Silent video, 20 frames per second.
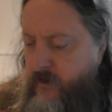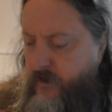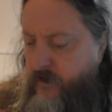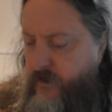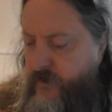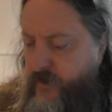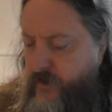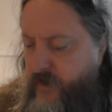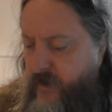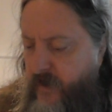
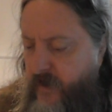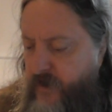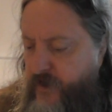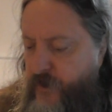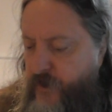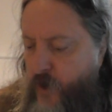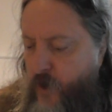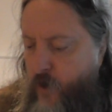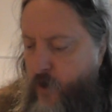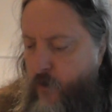G.I.
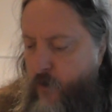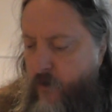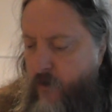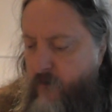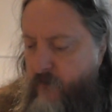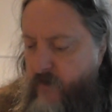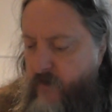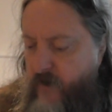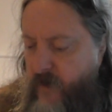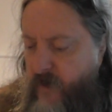Joe,
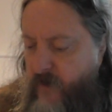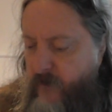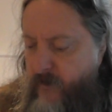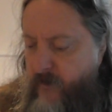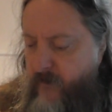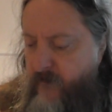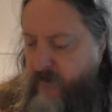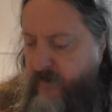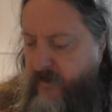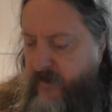a real
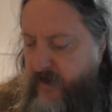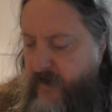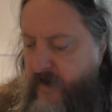American